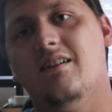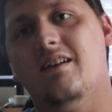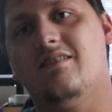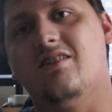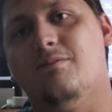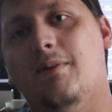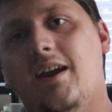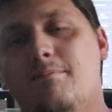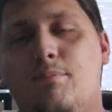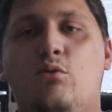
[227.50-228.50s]
It's just
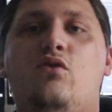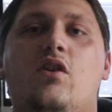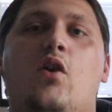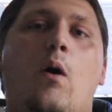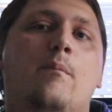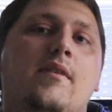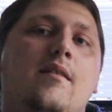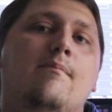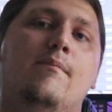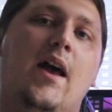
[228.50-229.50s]
boost the
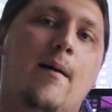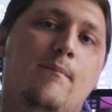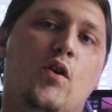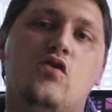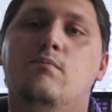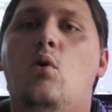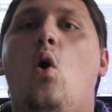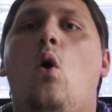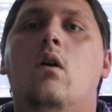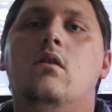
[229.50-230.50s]
economy that much
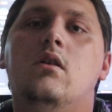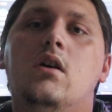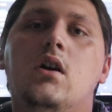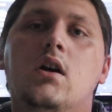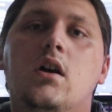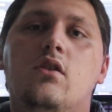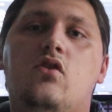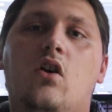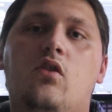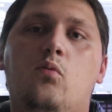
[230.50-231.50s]
more,
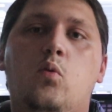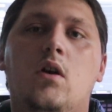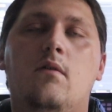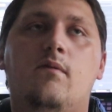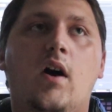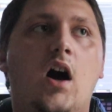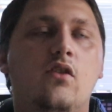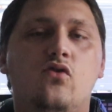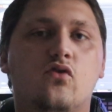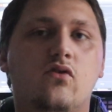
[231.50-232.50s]
just with
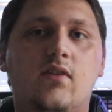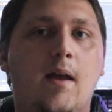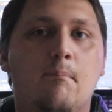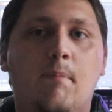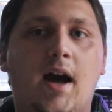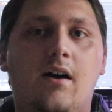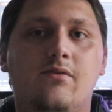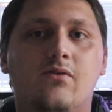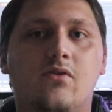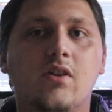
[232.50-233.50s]

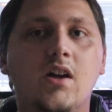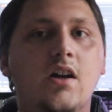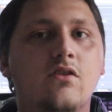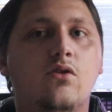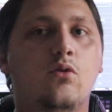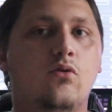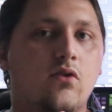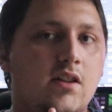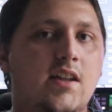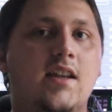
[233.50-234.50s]
£110 to
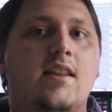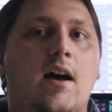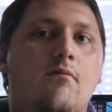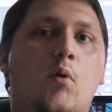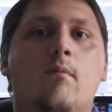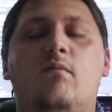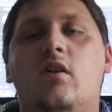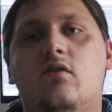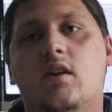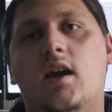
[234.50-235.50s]
delete that one
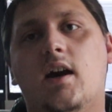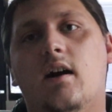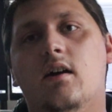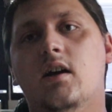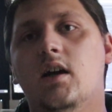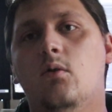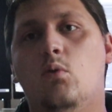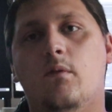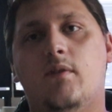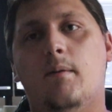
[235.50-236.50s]
resonator
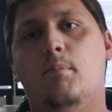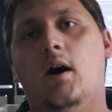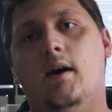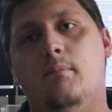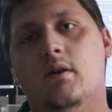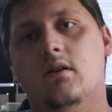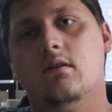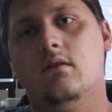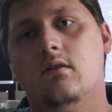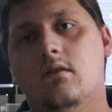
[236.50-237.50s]
with that pipe.
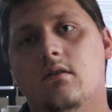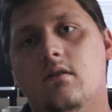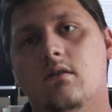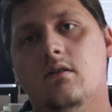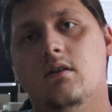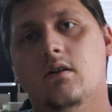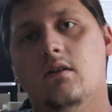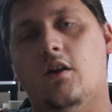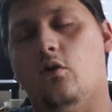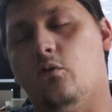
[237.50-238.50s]

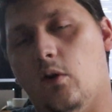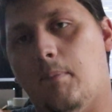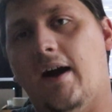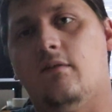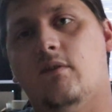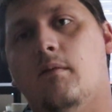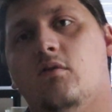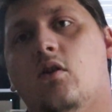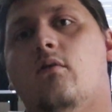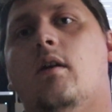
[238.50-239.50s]
That's obviously
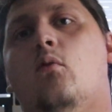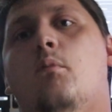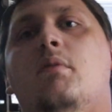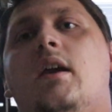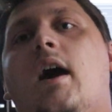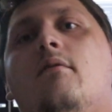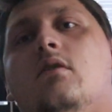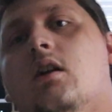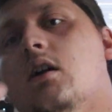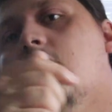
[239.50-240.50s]
padsfab's doing it. We'll be
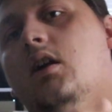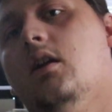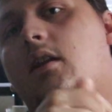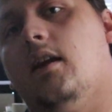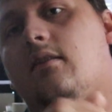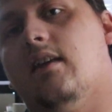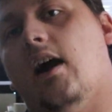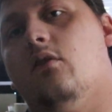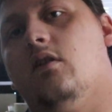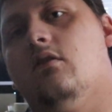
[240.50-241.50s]
having a link
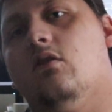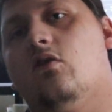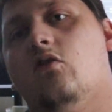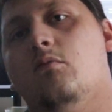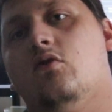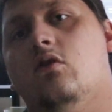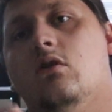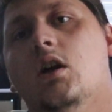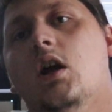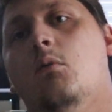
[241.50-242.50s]
down in the
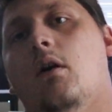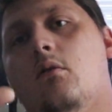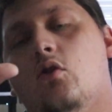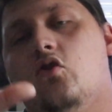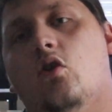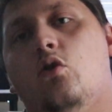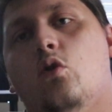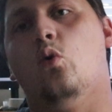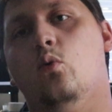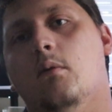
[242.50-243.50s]
description where it will show
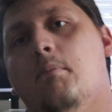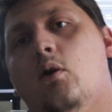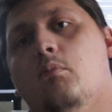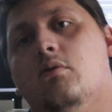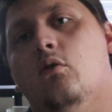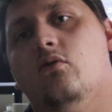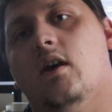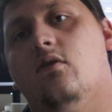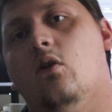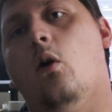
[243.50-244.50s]
all the build
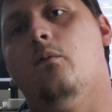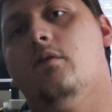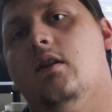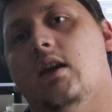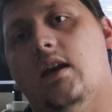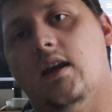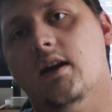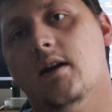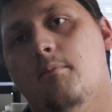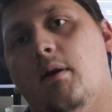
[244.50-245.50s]
process of the
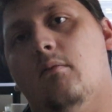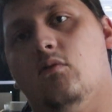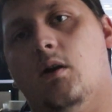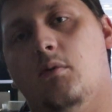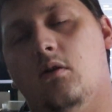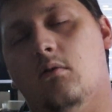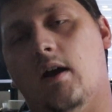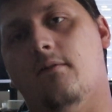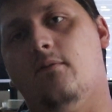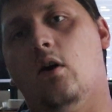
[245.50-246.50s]
BMW
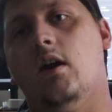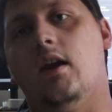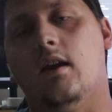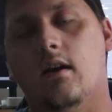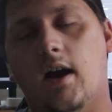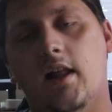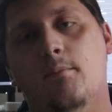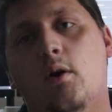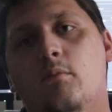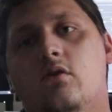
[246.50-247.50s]
F30 at
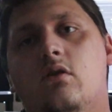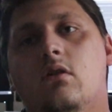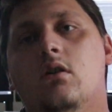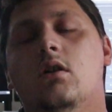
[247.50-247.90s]
the moment.